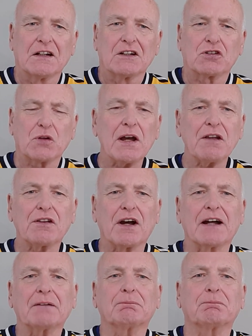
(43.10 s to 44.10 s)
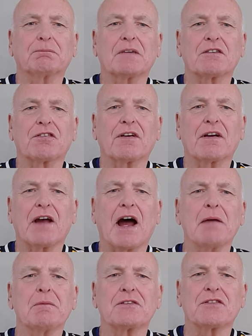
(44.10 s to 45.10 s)
So I thought, if
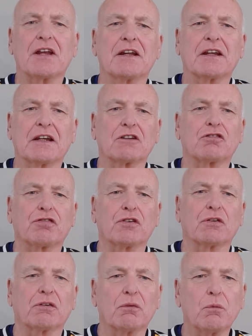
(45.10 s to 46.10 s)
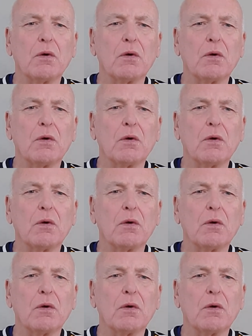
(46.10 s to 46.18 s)
I'm attending his funeral,